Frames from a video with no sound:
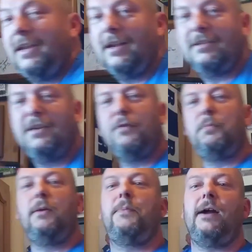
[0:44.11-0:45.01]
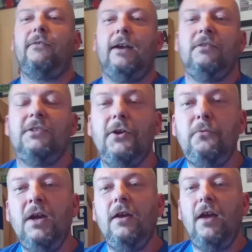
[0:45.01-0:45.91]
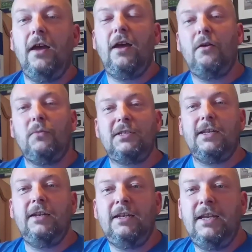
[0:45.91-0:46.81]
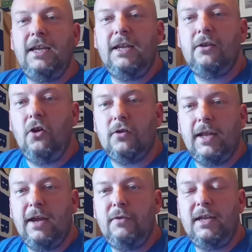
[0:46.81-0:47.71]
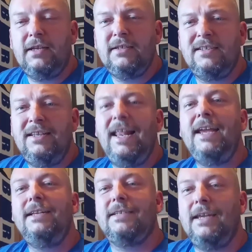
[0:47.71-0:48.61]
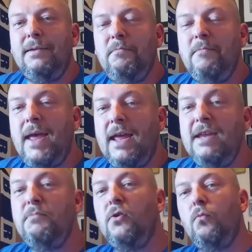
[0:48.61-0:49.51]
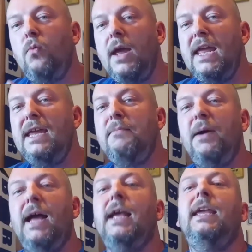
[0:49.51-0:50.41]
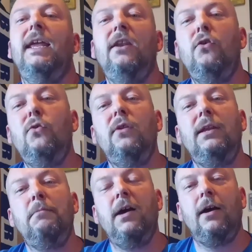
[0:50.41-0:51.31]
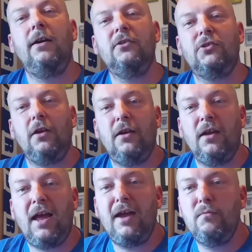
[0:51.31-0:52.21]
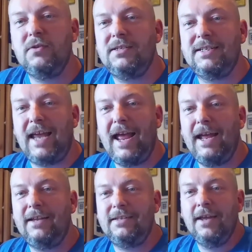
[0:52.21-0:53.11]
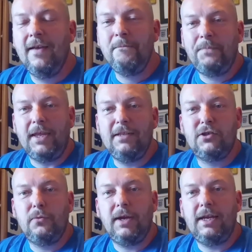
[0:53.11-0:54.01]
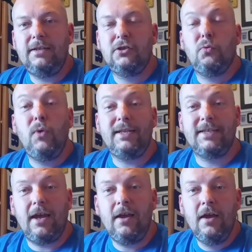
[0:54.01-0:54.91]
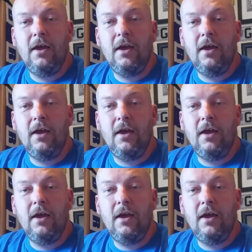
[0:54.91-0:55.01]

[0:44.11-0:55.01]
Yeah, let's give a bit of background. So we're still in the lockdown. It is late in May, but way back in early March, I was tagged into a Twitter